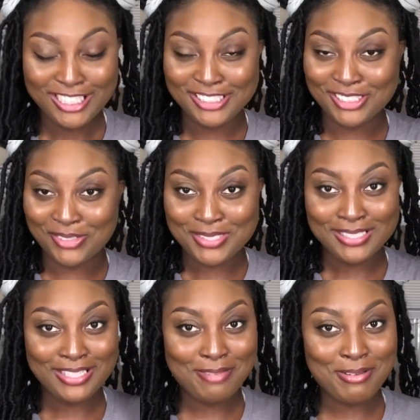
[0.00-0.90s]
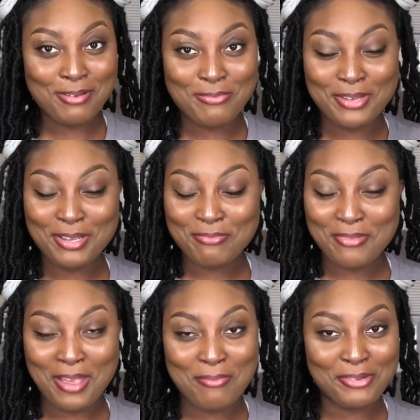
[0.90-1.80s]
don't sleep on pink
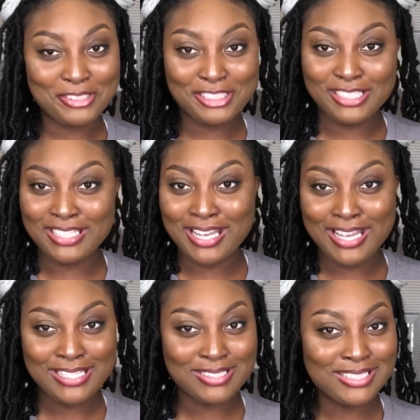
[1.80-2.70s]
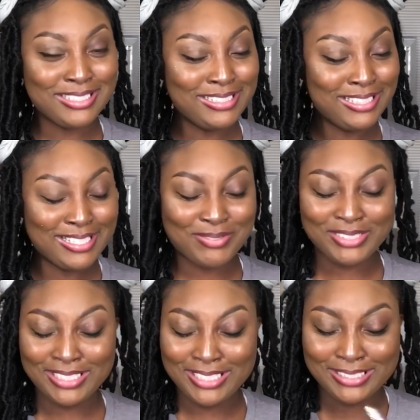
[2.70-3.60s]
pepper. She does. She does what
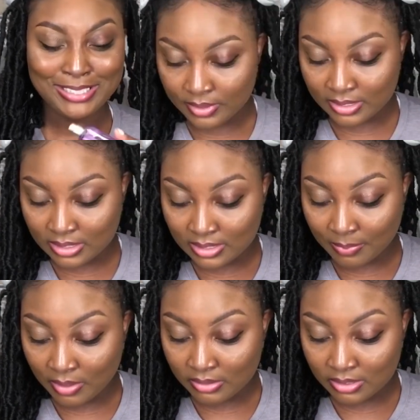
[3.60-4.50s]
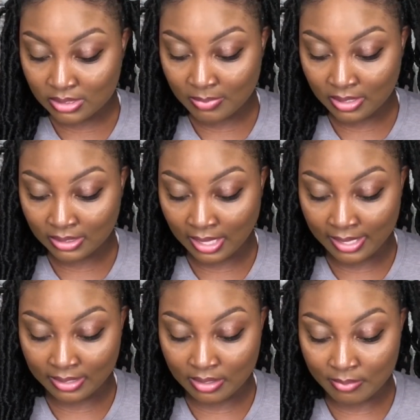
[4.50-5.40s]
she needs to. This is supposed to smell
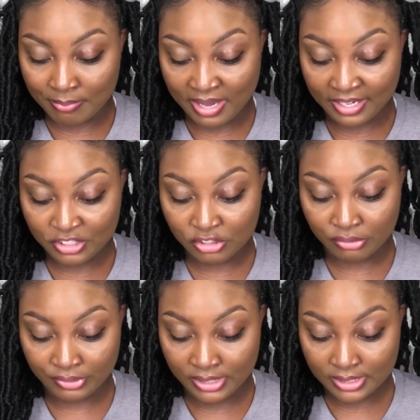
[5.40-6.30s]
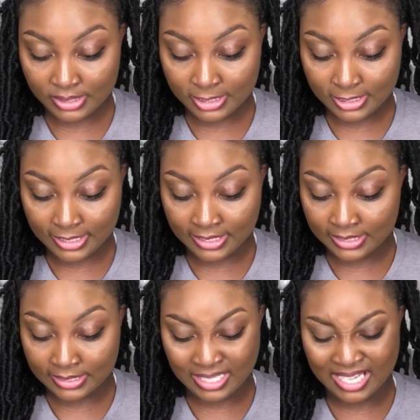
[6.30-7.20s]
like baked treats. It
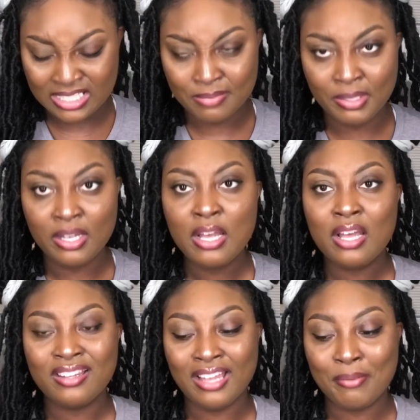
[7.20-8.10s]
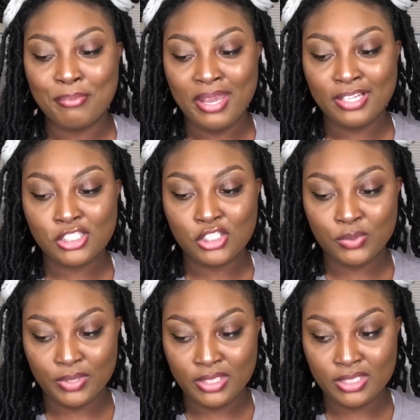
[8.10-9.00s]
does not smell like baked
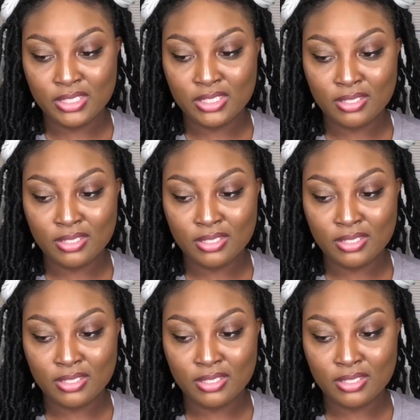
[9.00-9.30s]
treats.